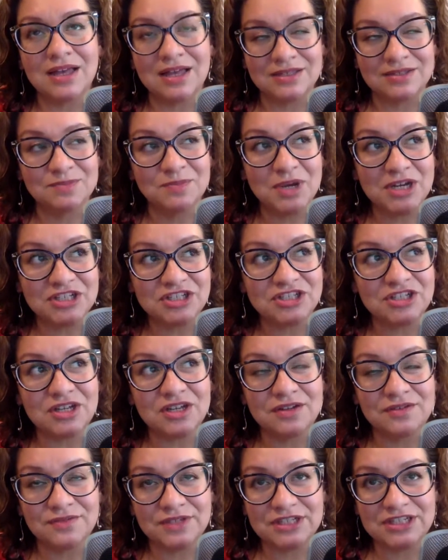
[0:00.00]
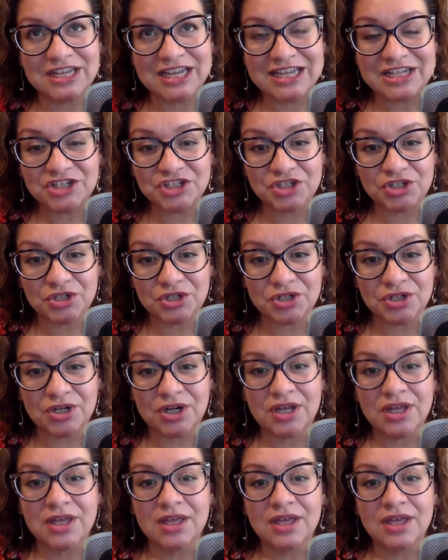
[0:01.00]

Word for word: as much of a danger